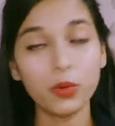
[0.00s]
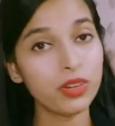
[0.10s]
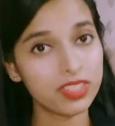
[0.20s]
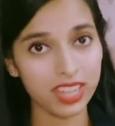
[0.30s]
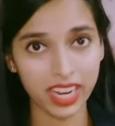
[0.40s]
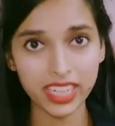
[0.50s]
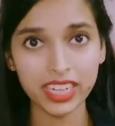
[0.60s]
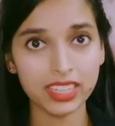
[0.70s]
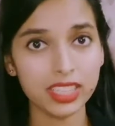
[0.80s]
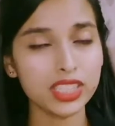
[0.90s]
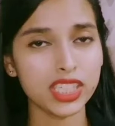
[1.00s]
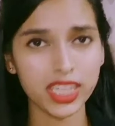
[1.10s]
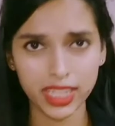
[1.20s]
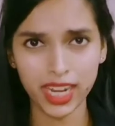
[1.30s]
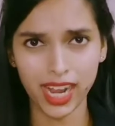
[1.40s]
who try English
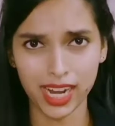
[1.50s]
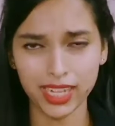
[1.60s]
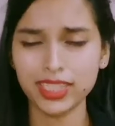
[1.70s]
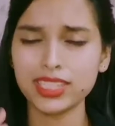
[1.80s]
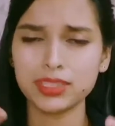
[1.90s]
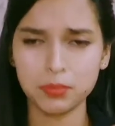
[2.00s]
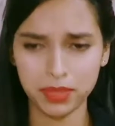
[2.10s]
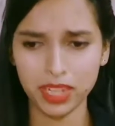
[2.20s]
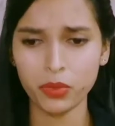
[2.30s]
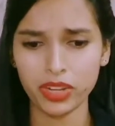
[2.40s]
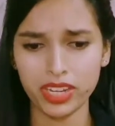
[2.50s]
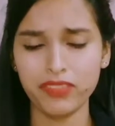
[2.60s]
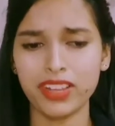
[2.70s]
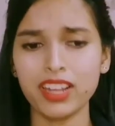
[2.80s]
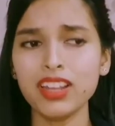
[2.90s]
really hard, they speak
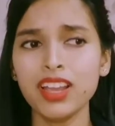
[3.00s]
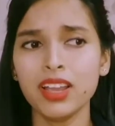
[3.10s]
very well,